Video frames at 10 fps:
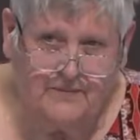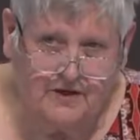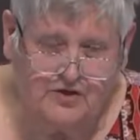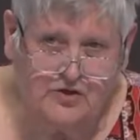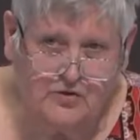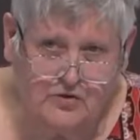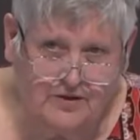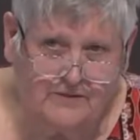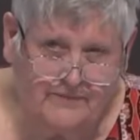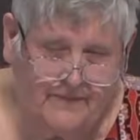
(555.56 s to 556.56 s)

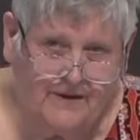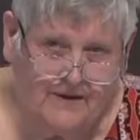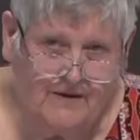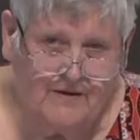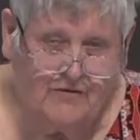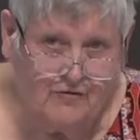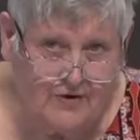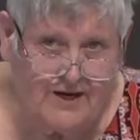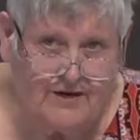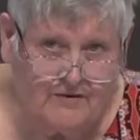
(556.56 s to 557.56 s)
assure
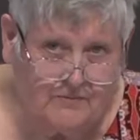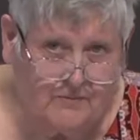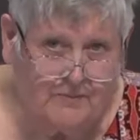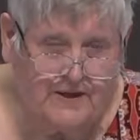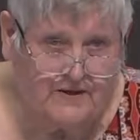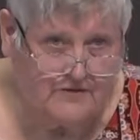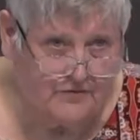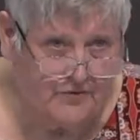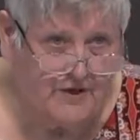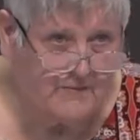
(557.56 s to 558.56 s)
freedom, because
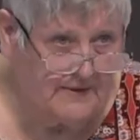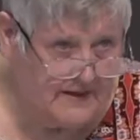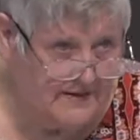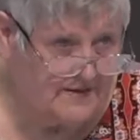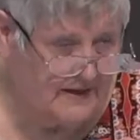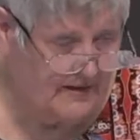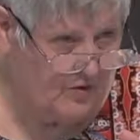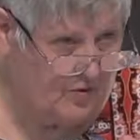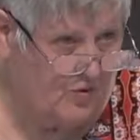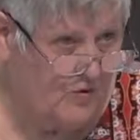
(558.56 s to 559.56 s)
freedom is a
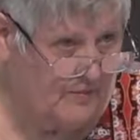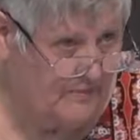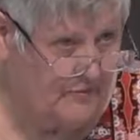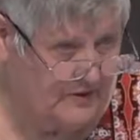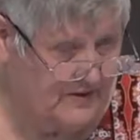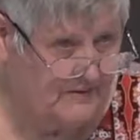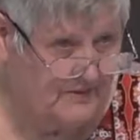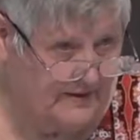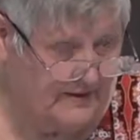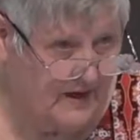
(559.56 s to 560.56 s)
core
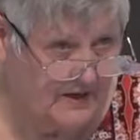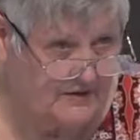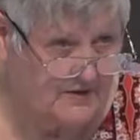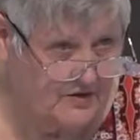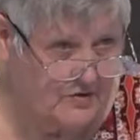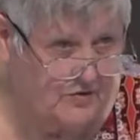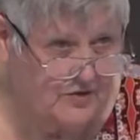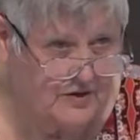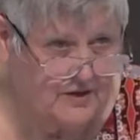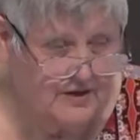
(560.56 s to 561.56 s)
principle in the
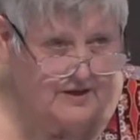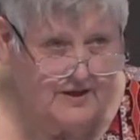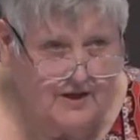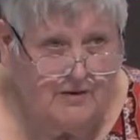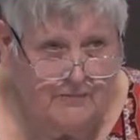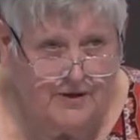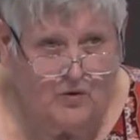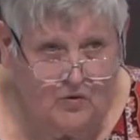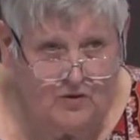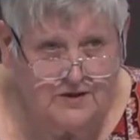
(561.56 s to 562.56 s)
Constitution, but
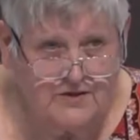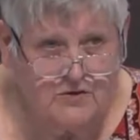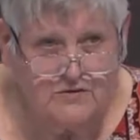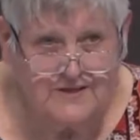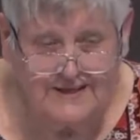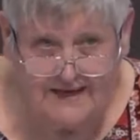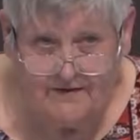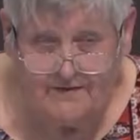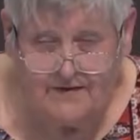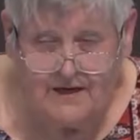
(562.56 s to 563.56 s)
also
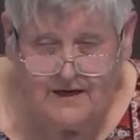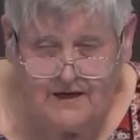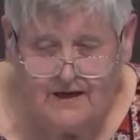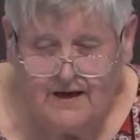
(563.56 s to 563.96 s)
safety